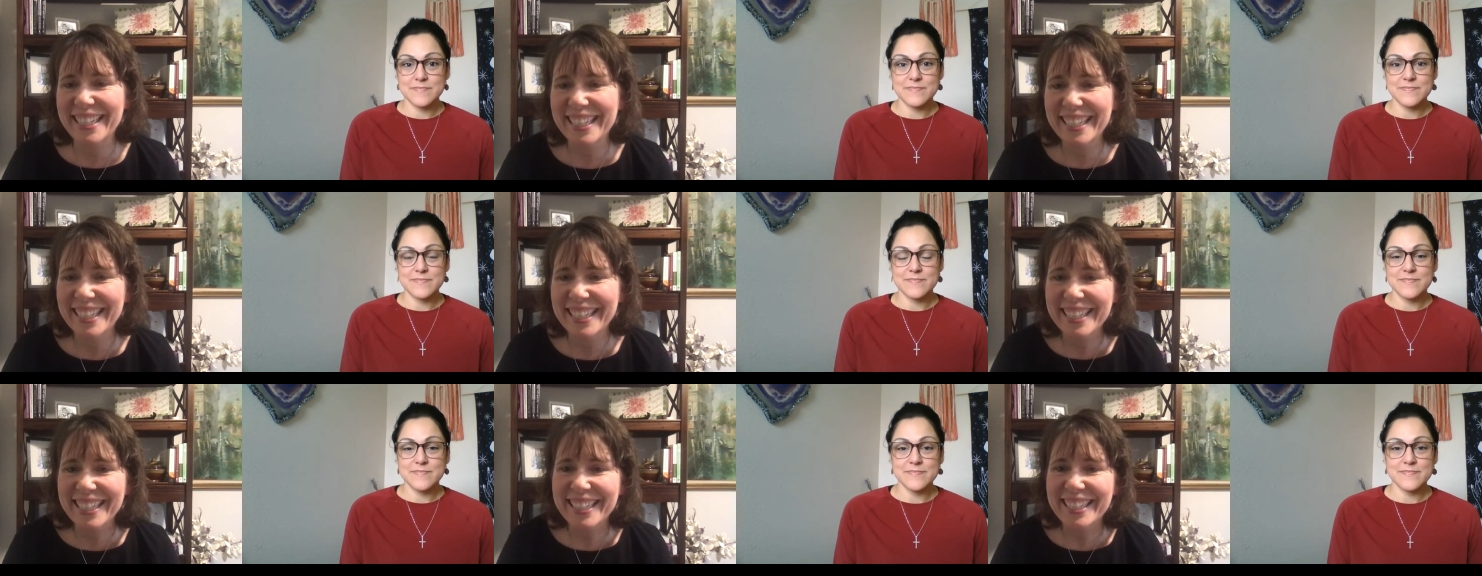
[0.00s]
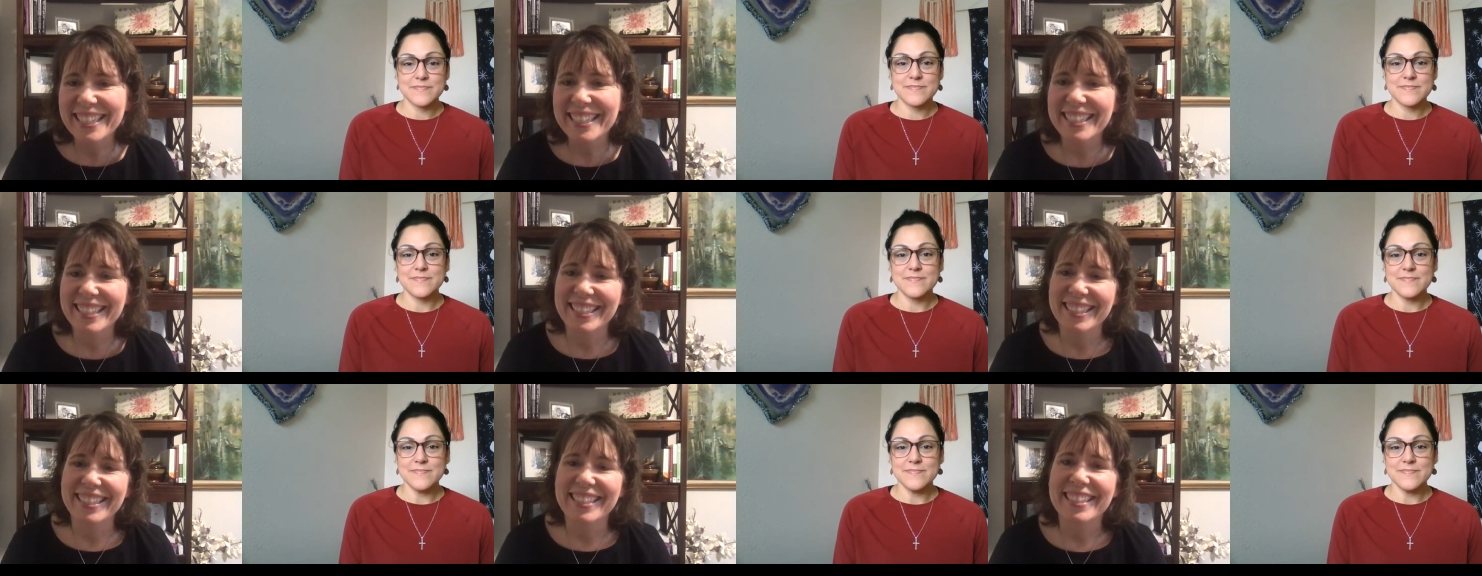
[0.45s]

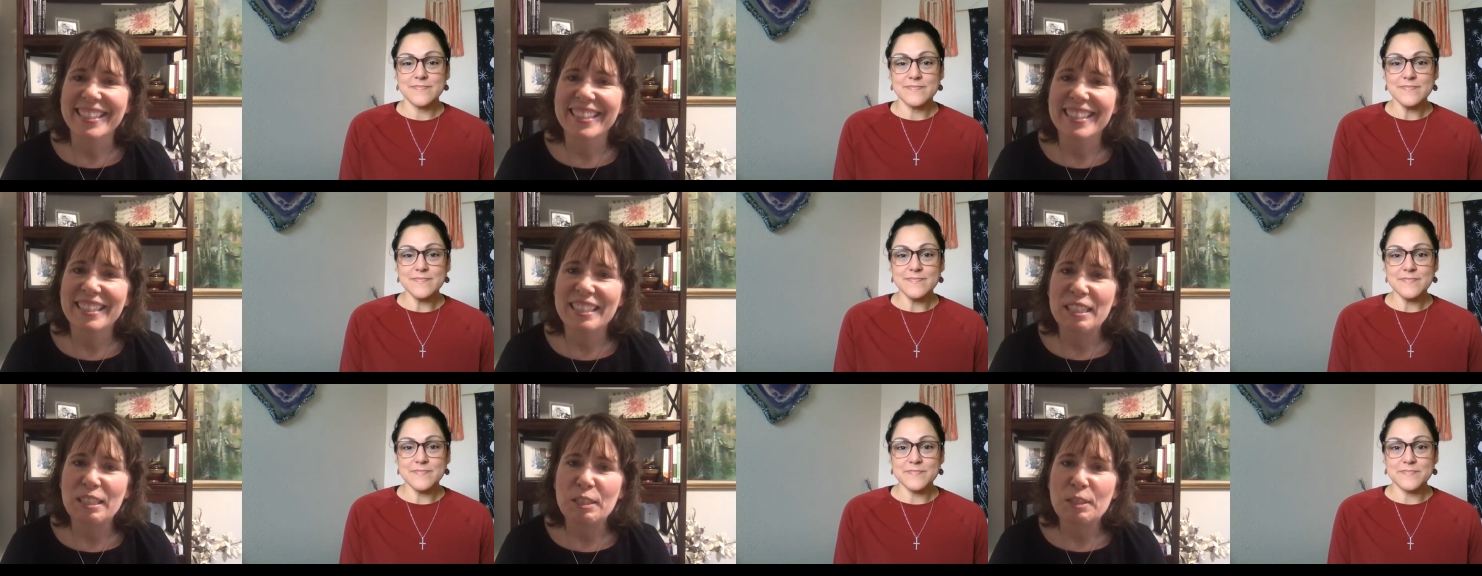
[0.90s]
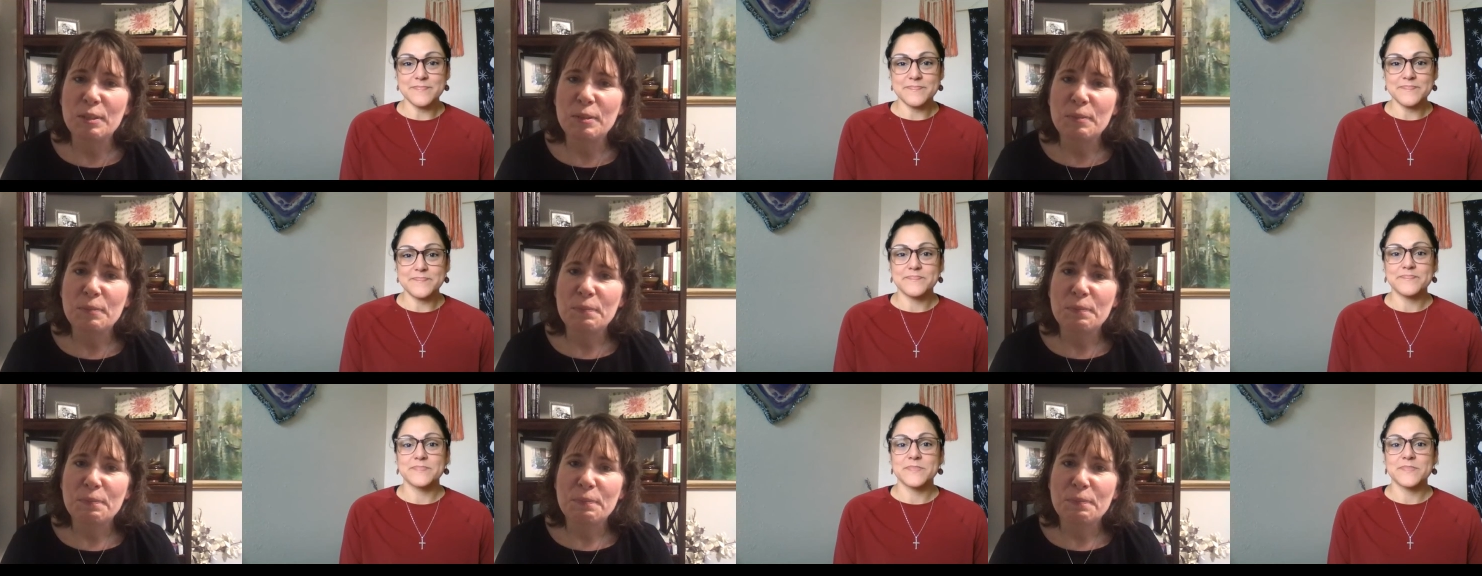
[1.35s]
[no speech]